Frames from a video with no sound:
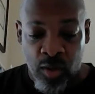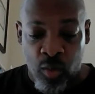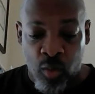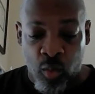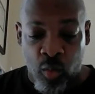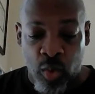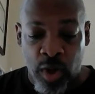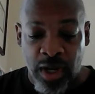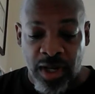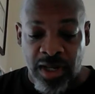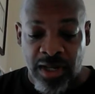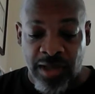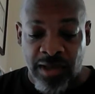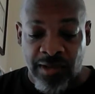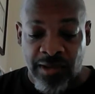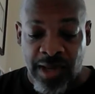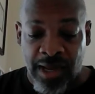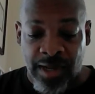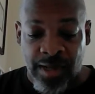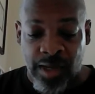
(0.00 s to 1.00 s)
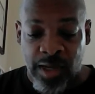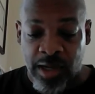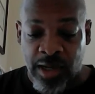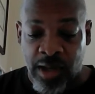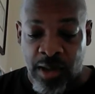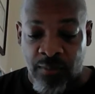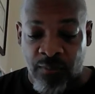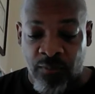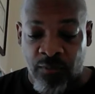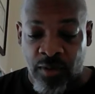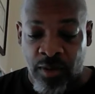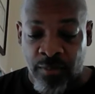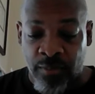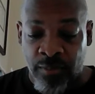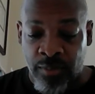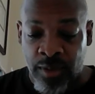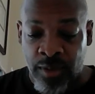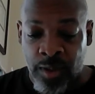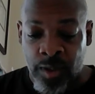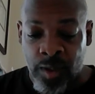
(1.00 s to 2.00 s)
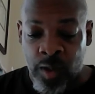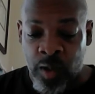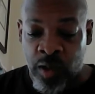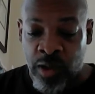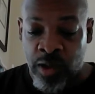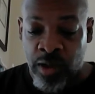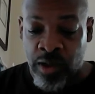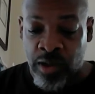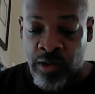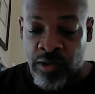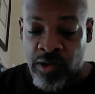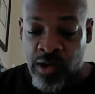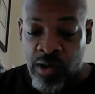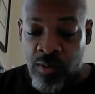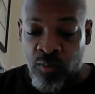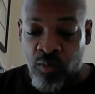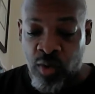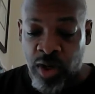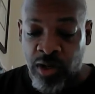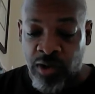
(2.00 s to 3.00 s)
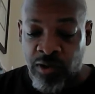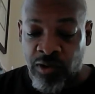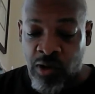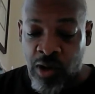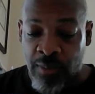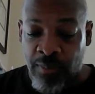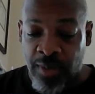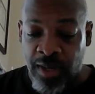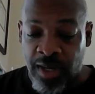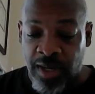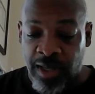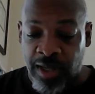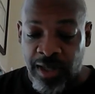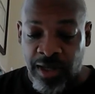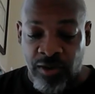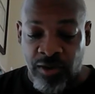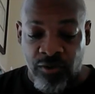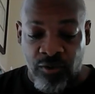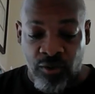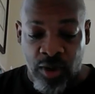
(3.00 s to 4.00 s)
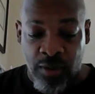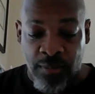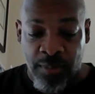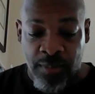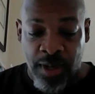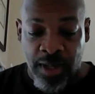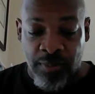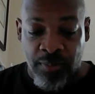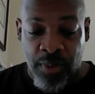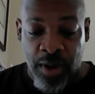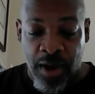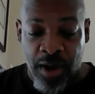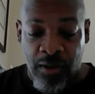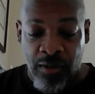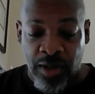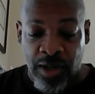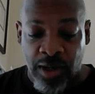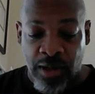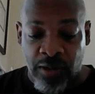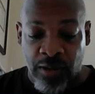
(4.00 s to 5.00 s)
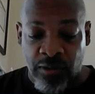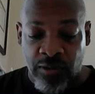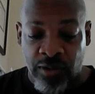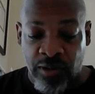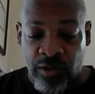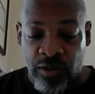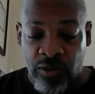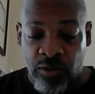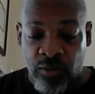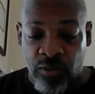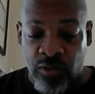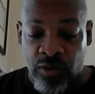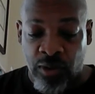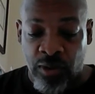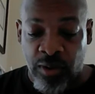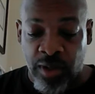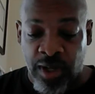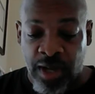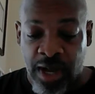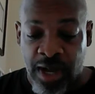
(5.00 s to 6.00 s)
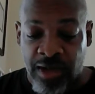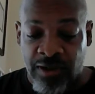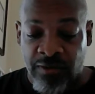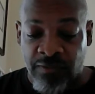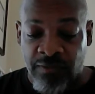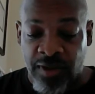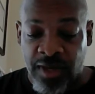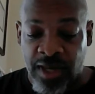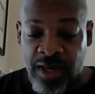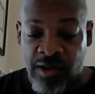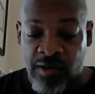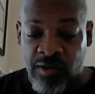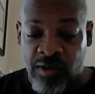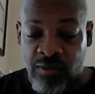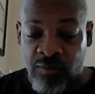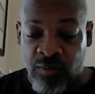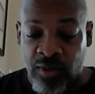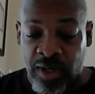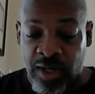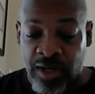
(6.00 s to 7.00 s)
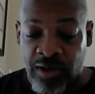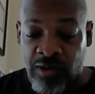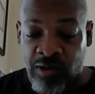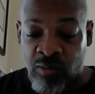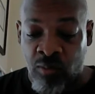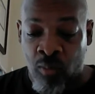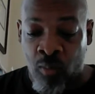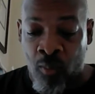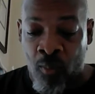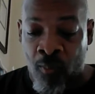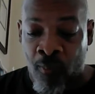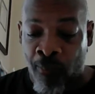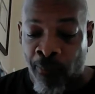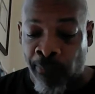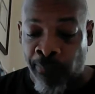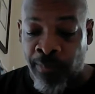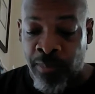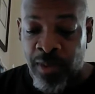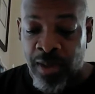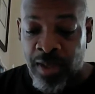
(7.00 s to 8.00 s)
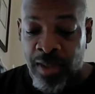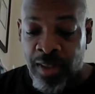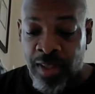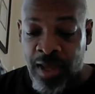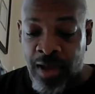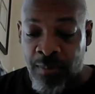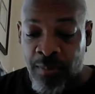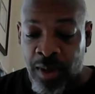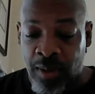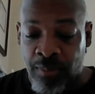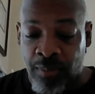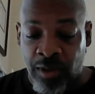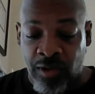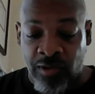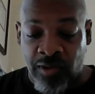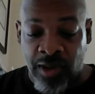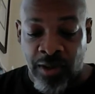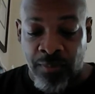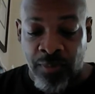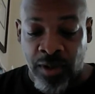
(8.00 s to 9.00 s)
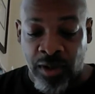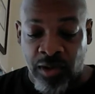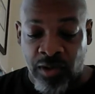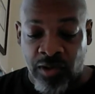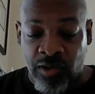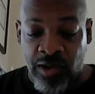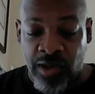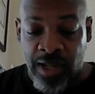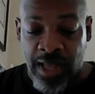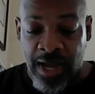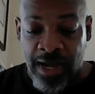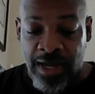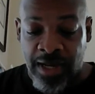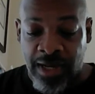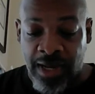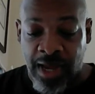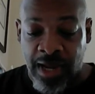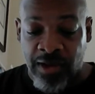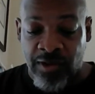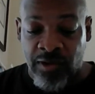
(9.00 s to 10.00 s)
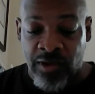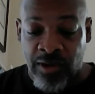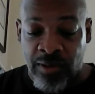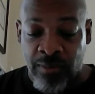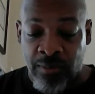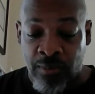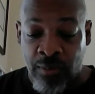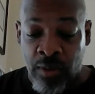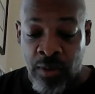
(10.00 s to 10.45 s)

Where did this idea come from? Some readers are immediately struck by the parallels to certain kinds of Eastern religion, and there may be something to that connection.